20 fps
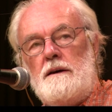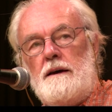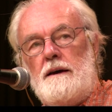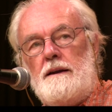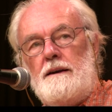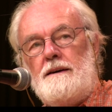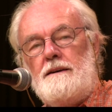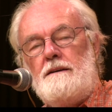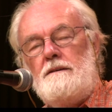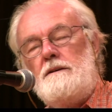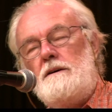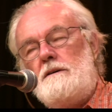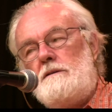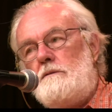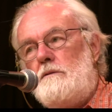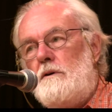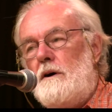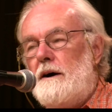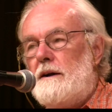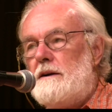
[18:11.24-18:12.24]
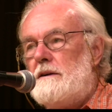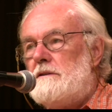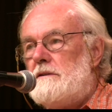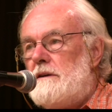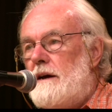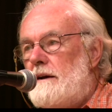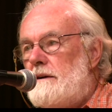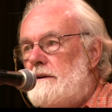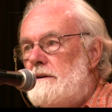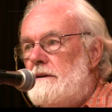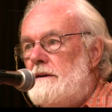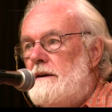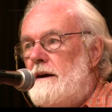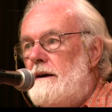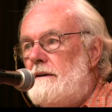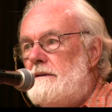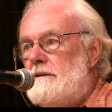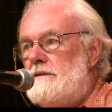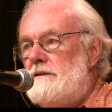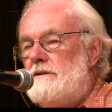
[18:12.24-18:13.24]
And I don't know quite exactly
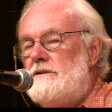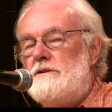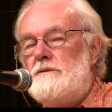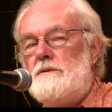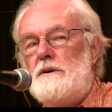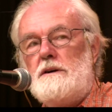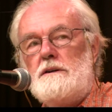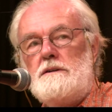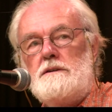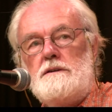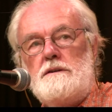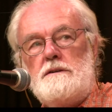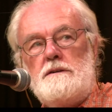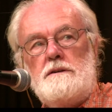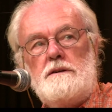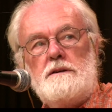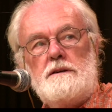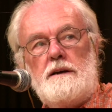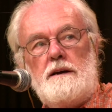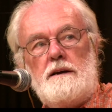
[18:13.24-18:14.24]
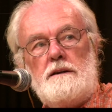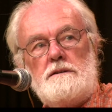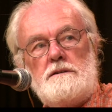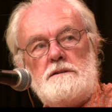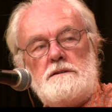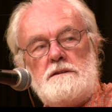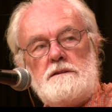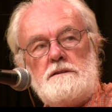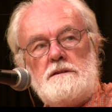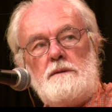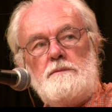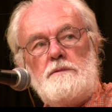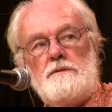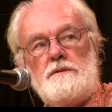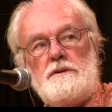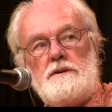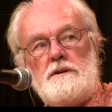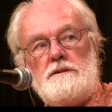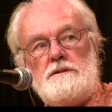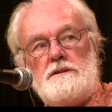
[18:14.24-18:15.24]
how to situate it against some
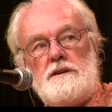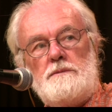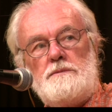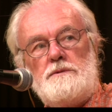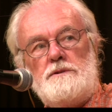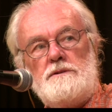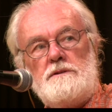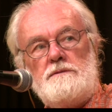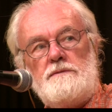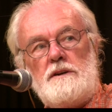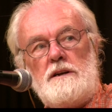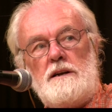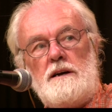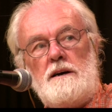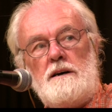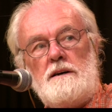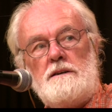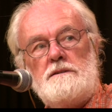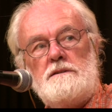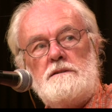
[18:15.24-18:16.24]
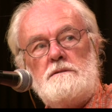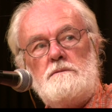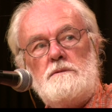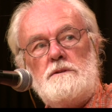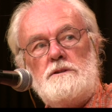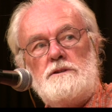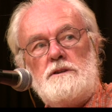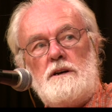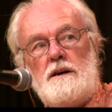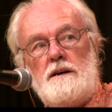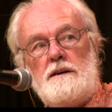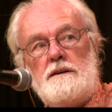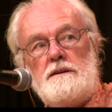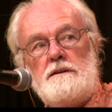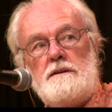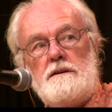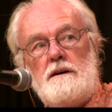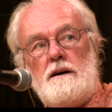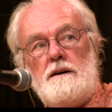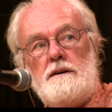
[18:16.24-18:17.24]
of the conceptions of class which I
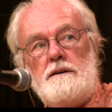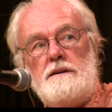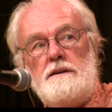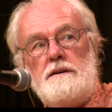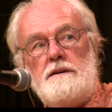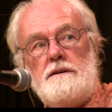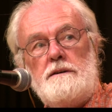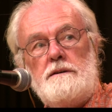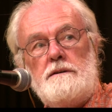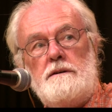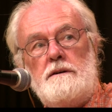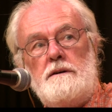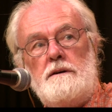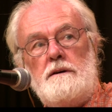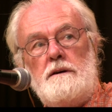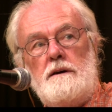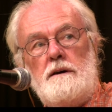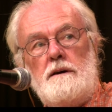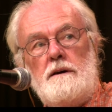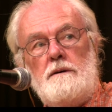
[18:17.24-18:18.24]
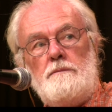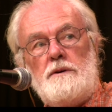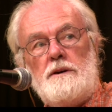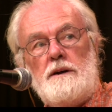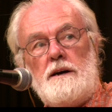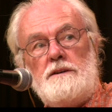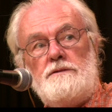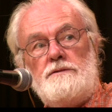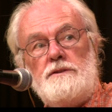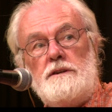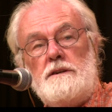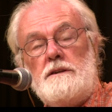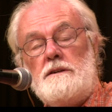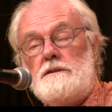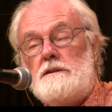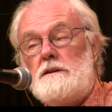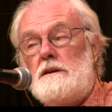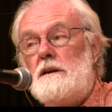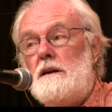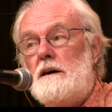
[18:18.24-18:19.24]
hear. But I treat it
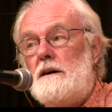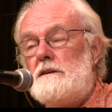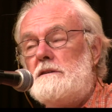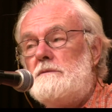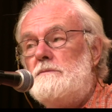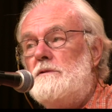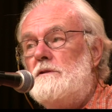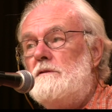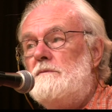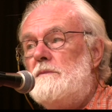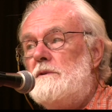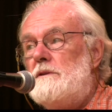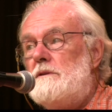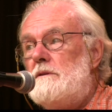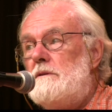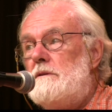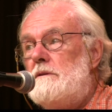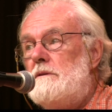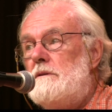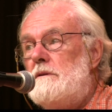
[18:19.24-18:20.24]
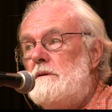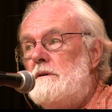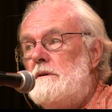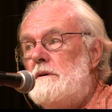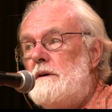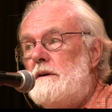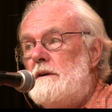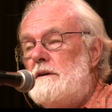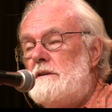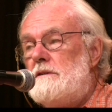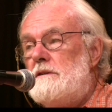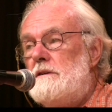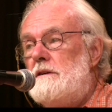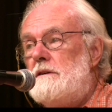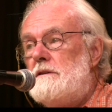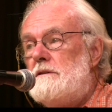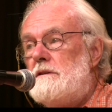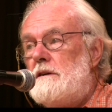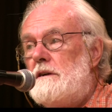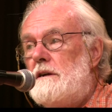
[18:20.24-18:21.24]
as a class movement, and I see
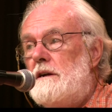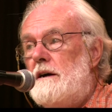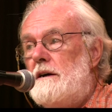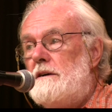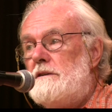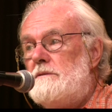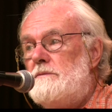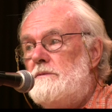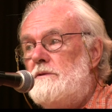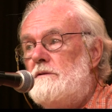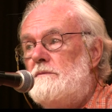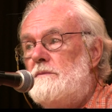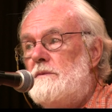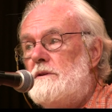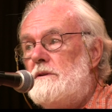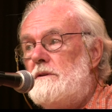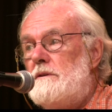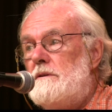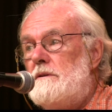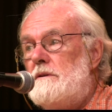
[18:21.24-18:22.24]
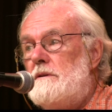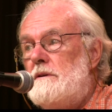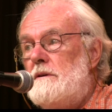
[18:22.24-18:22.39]
it as a class movement.